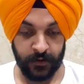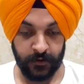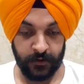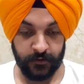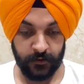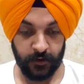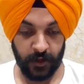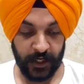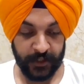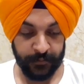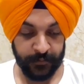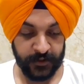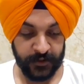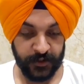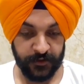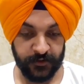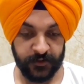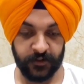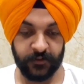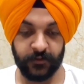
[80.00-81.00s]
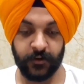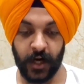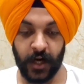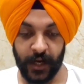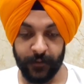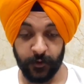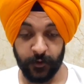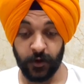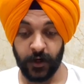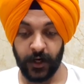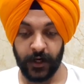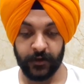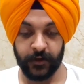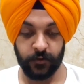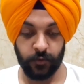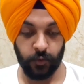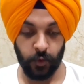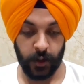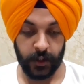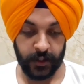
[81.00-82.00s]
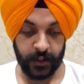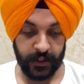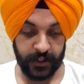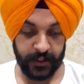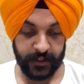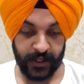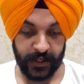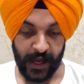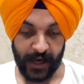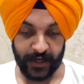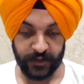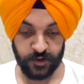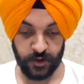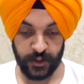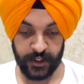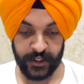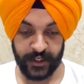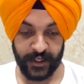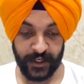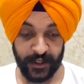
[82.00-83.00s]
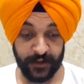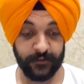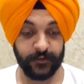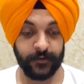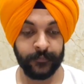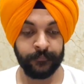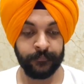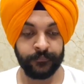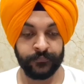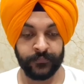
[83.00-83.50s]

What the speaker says: So let me just describe you guys what it actually is.